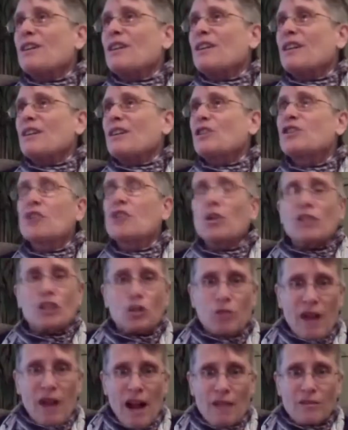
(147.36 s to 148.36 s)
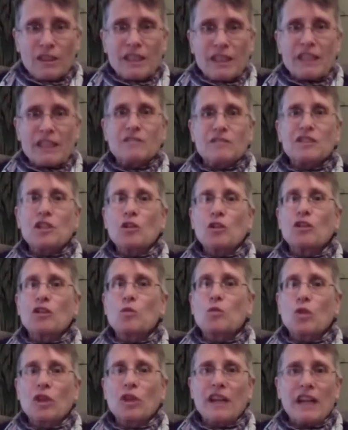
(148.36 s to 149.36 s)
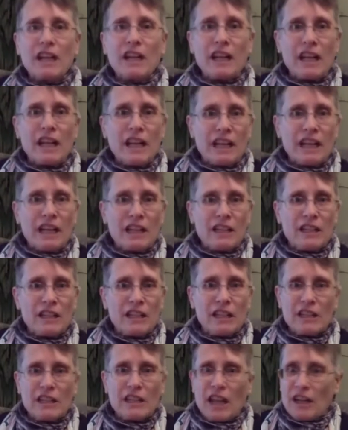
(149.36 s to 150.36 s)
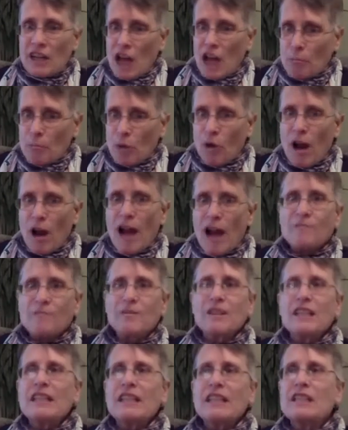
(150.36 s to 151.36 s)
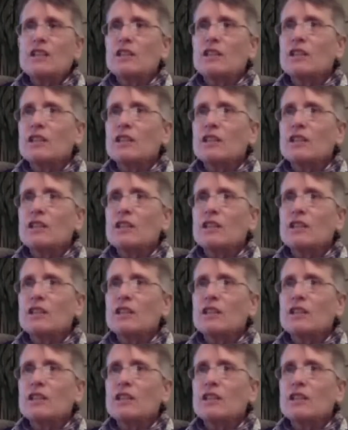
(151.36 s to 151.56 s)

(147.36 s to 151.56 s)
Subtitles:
Started traveling, started working in a nonprofit.